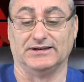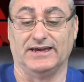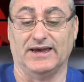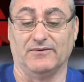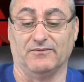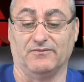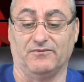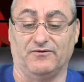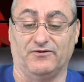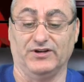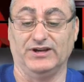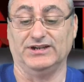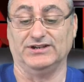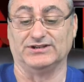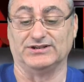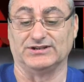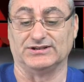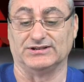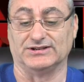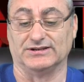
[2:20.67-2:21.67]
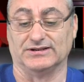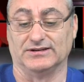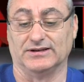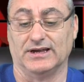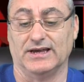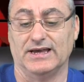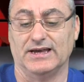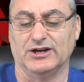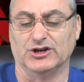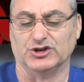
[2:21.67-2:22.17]
kept feasts and
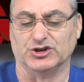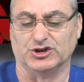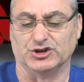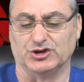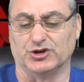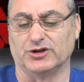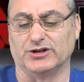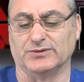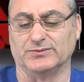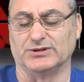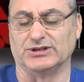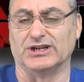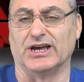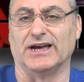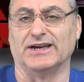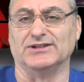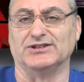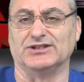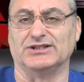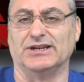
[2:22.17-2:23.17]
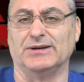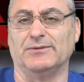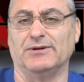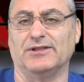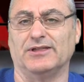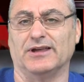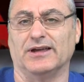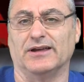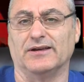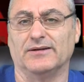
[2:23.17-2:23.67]
circumcised
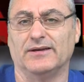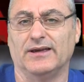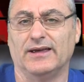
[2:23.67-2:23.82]
Timothy.